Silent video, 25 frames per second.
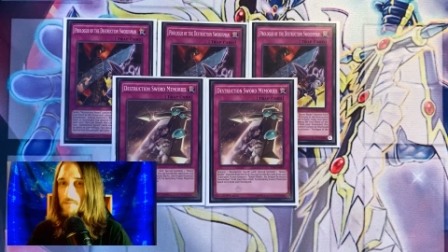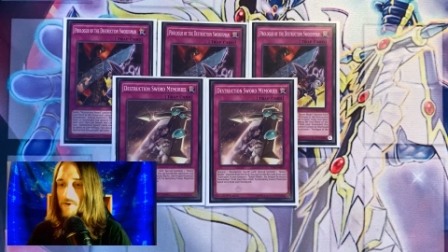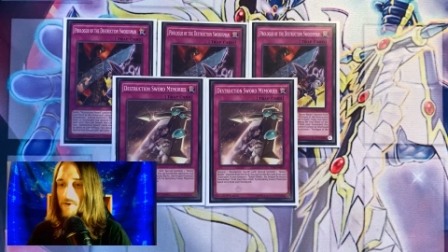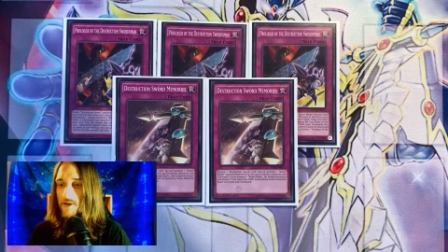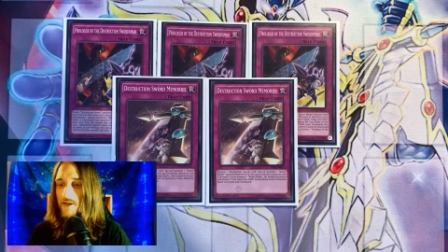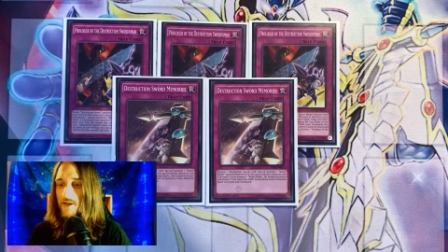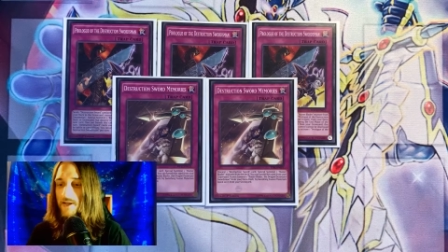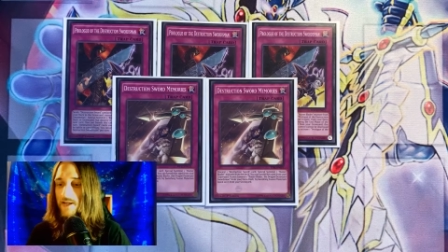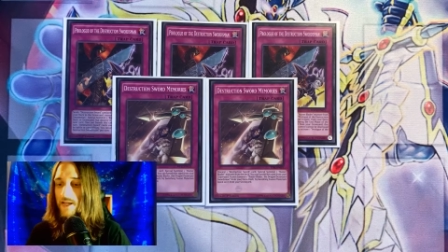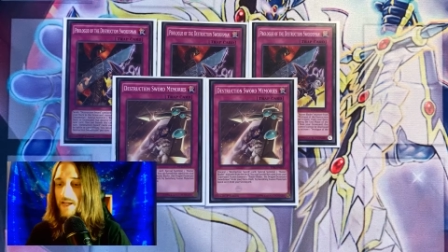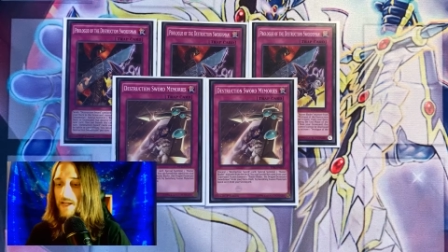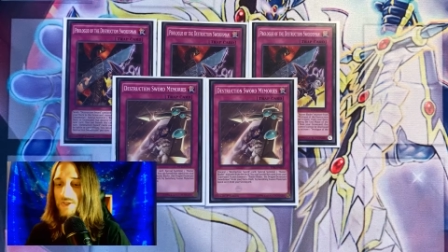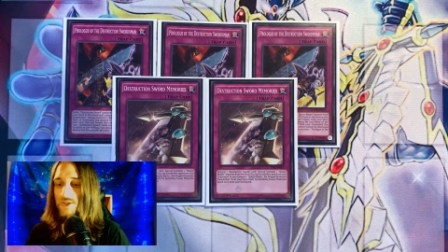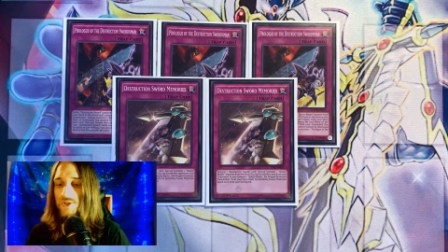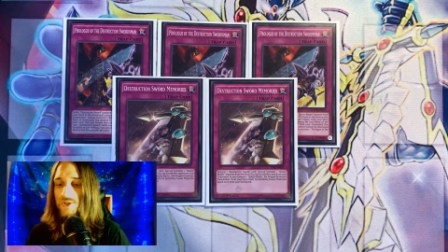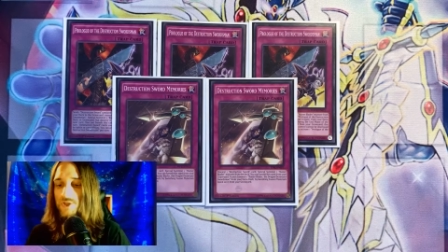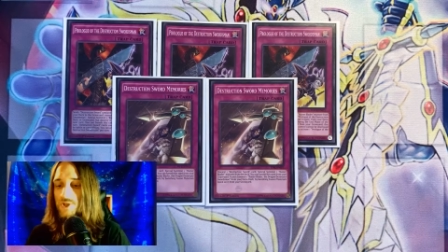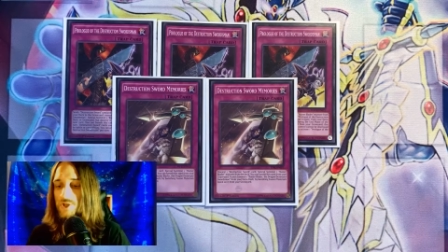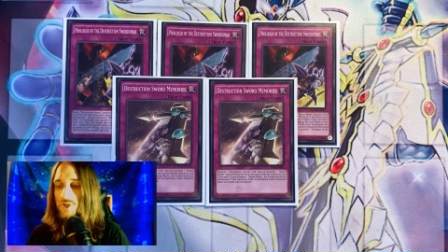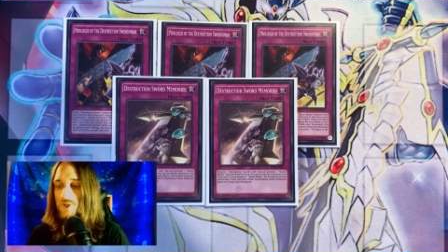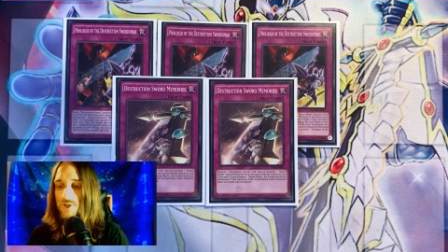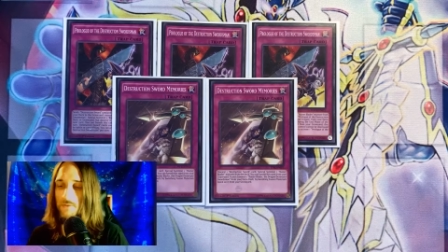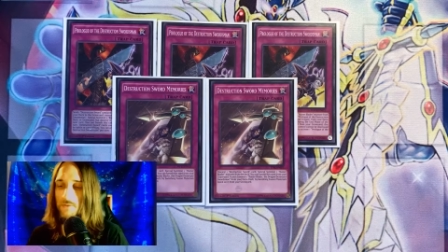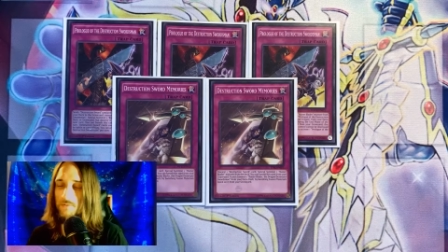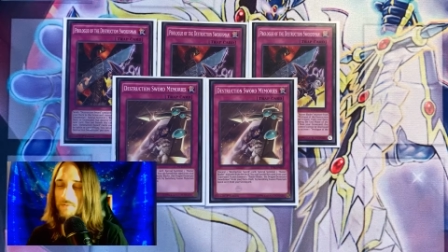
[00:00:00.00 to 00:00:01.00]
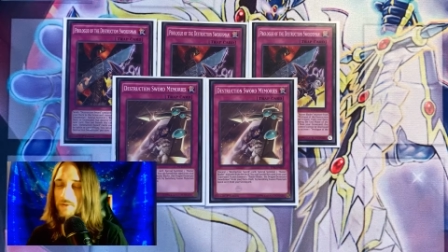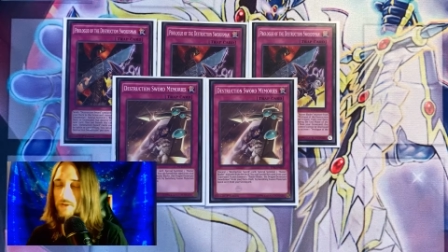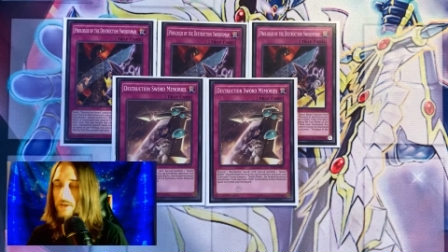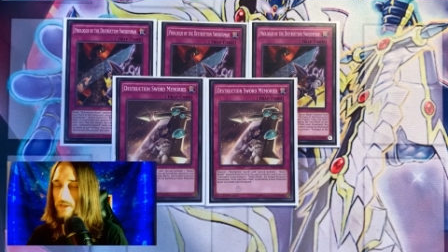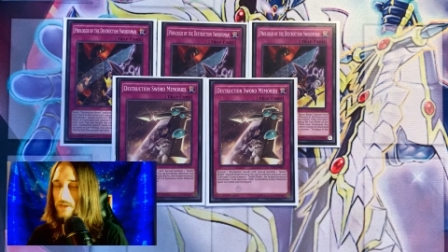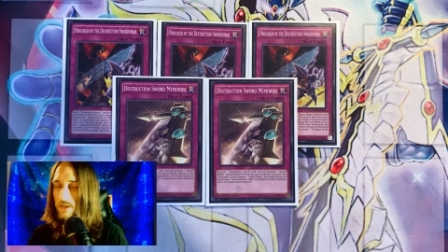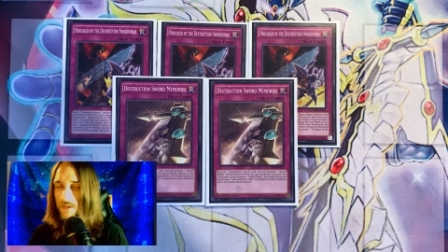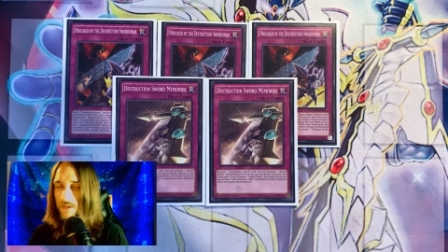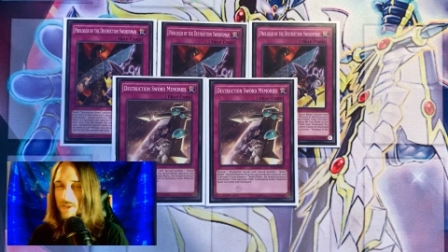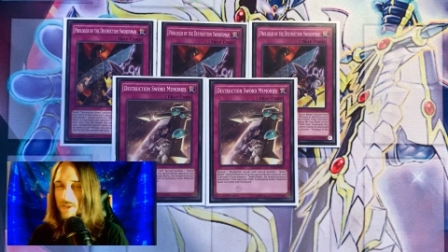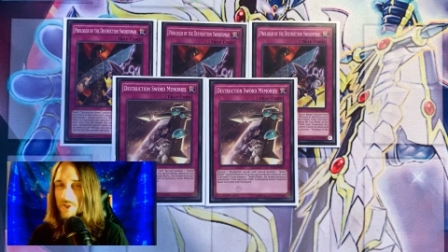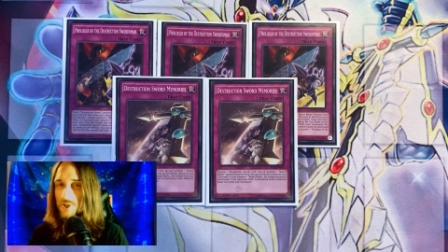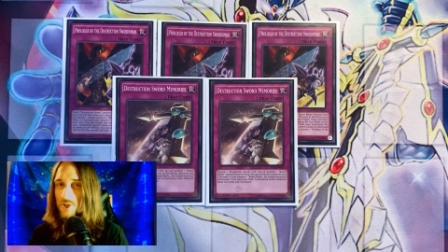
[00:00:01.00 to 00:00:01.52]
but it just
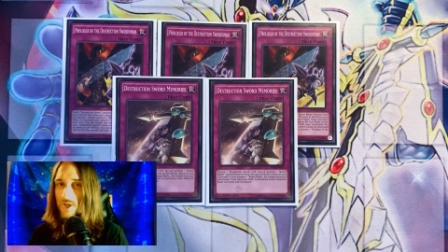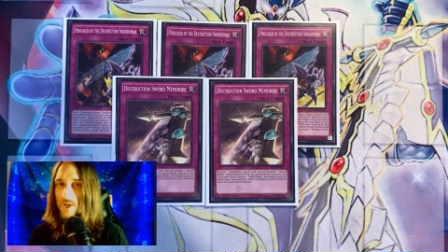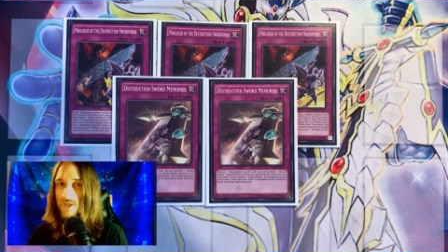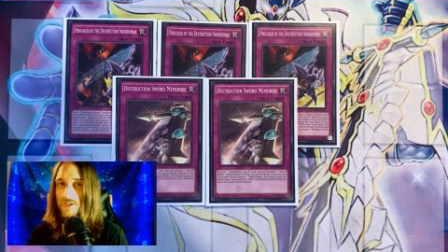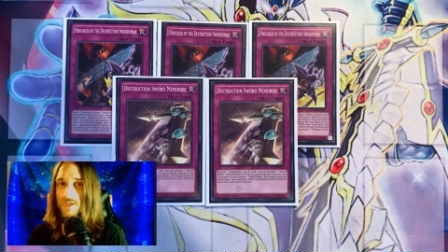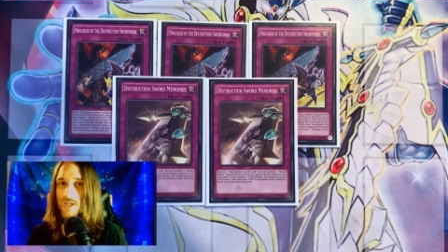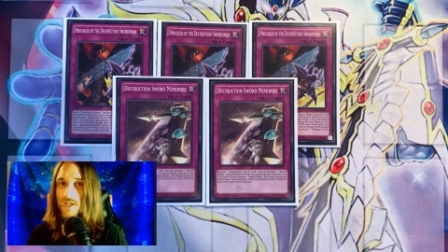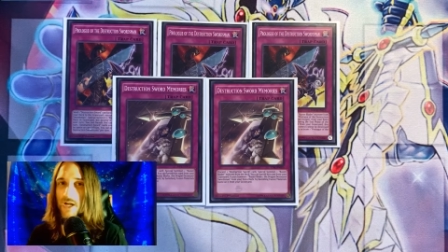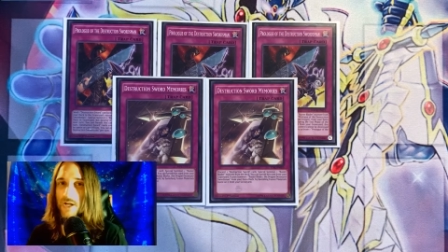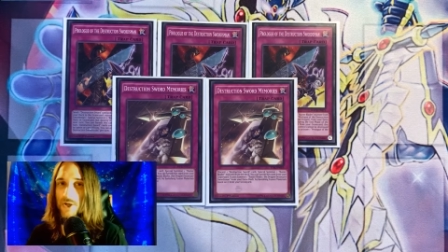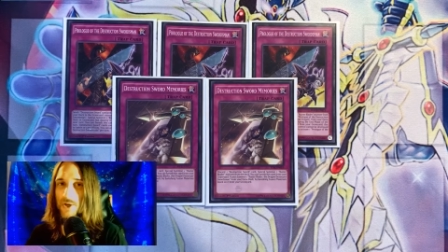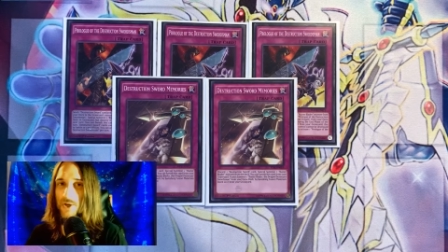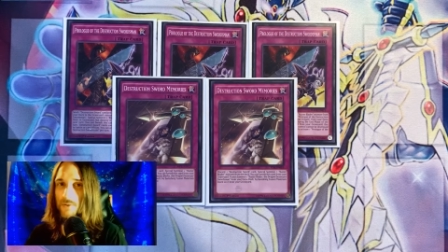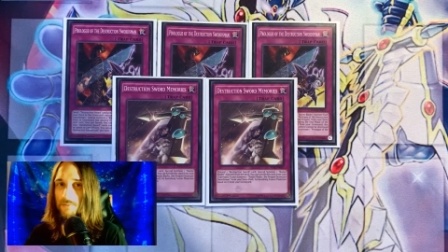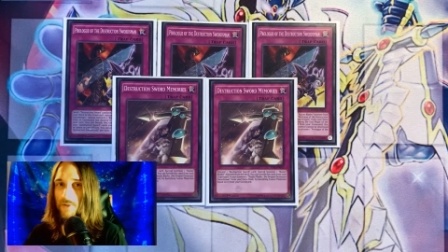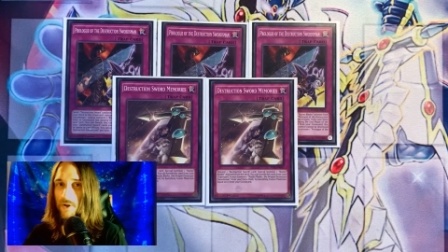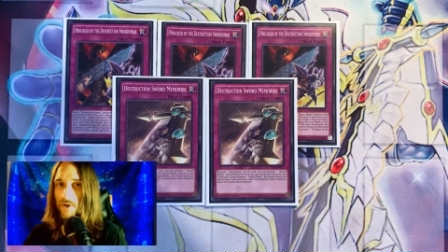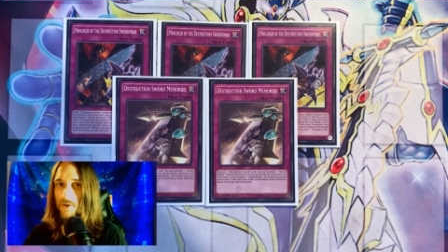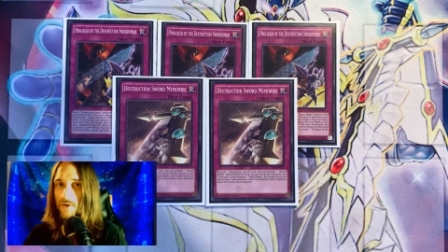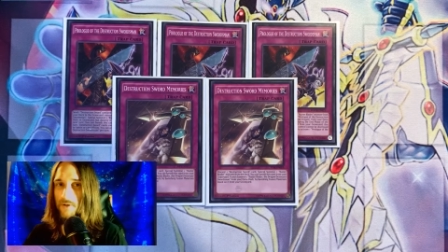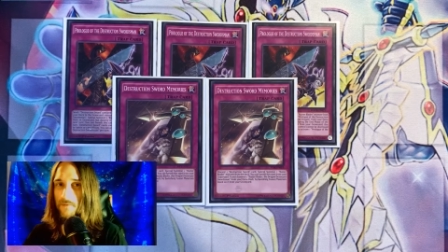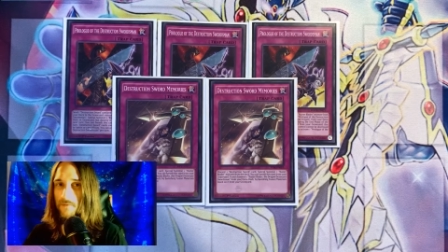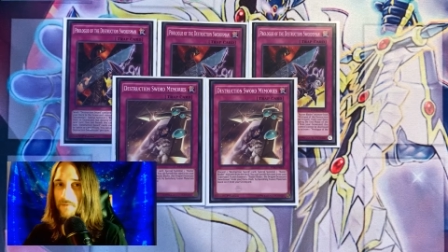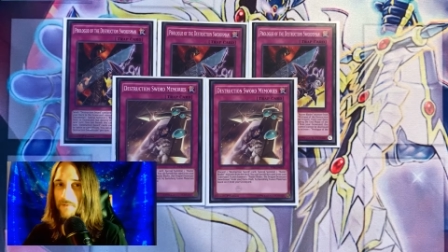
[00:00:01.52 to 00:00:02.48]
completely shuts down your opponent